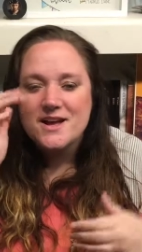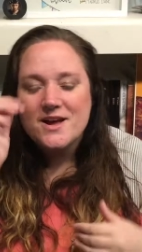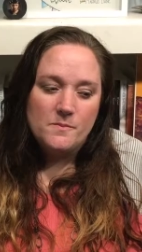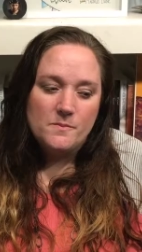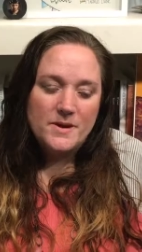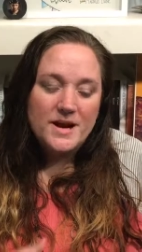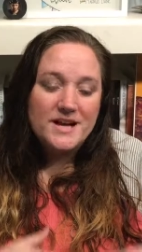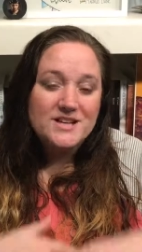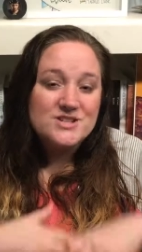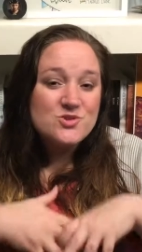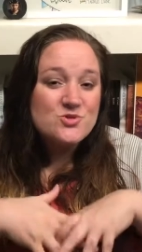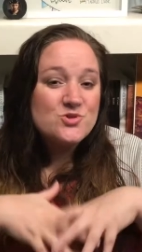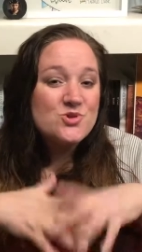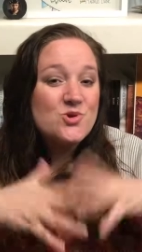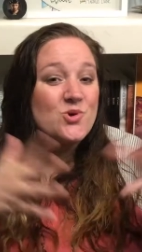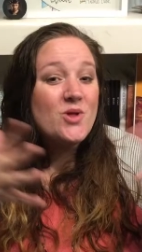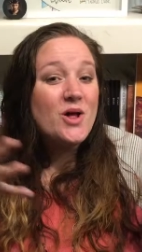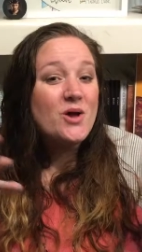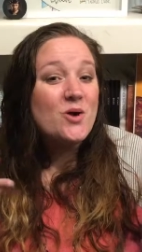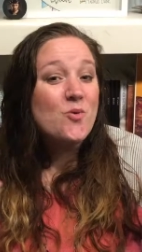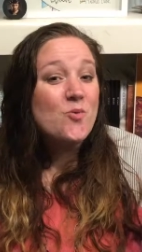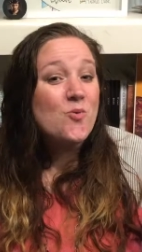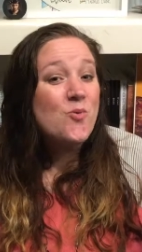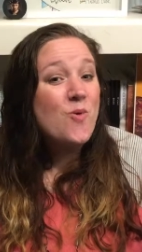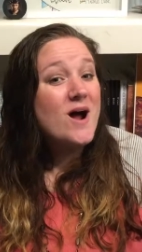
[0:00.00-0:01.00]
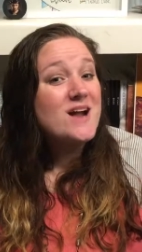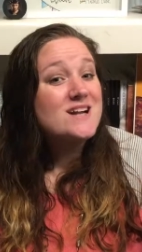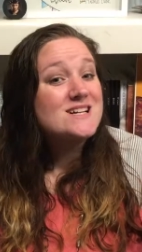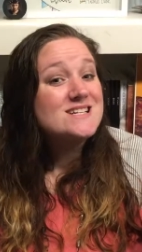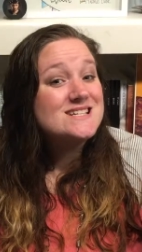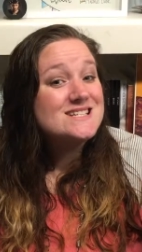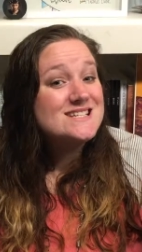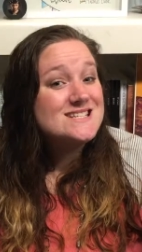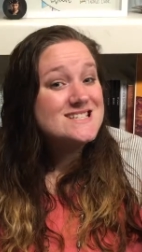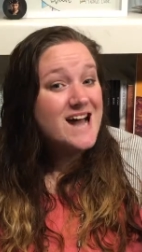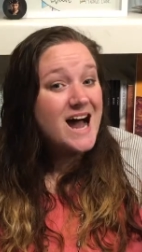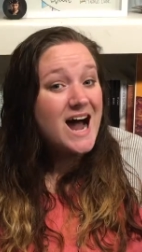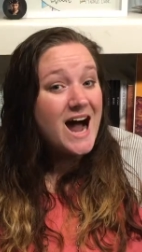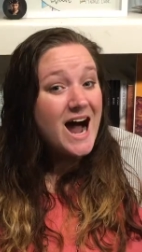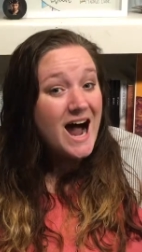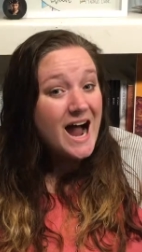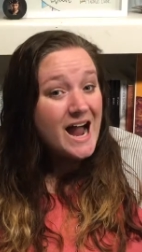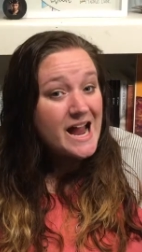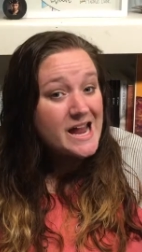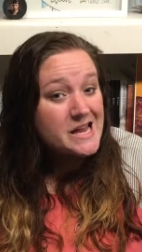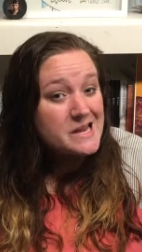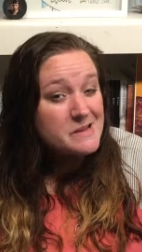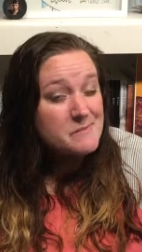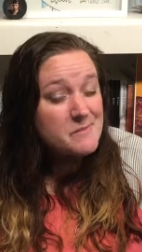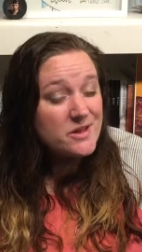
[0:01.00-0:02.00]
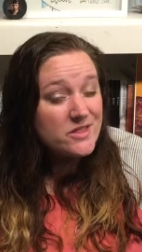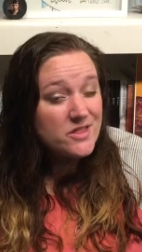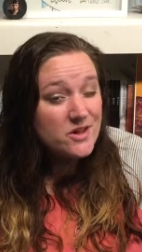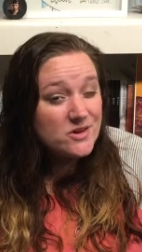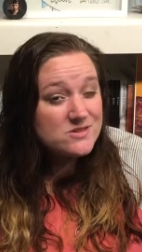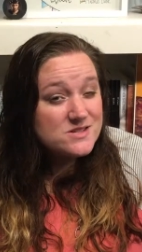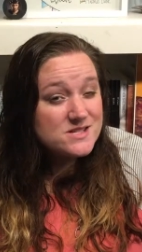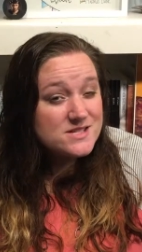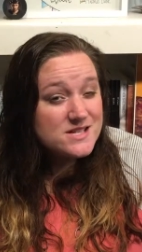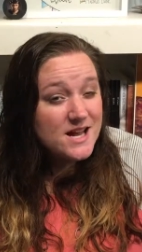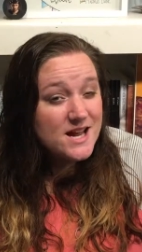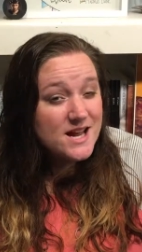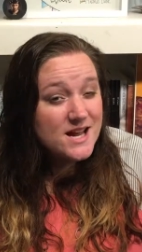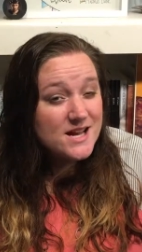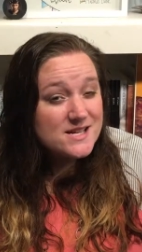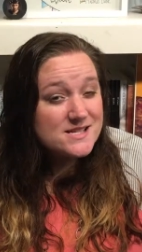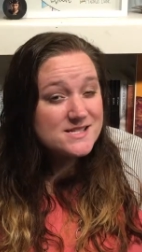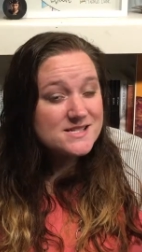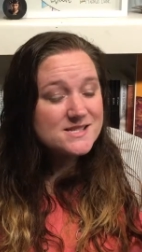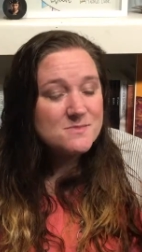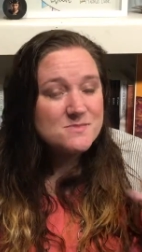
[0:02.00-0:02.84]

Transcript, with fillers: but I don't know like what time in those days.